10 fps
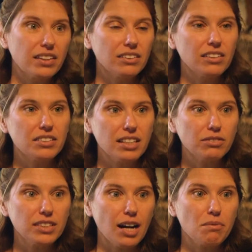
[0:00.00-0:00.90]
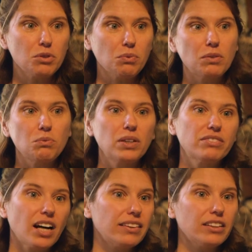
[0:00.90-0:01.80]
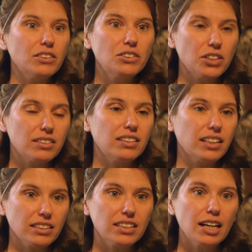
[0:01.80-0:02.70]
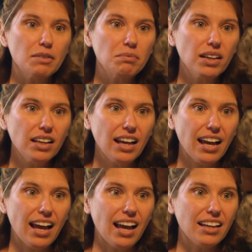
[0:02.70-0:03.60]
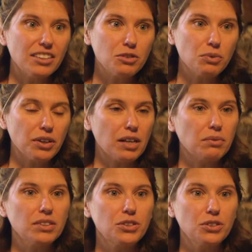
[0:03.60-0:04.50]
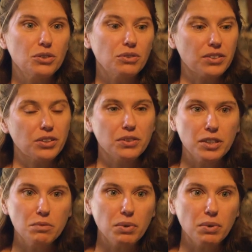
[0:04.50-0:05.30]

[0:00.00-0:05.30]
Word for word: There are several times when we've gotten there in just the nick of time, and we were able to rescue these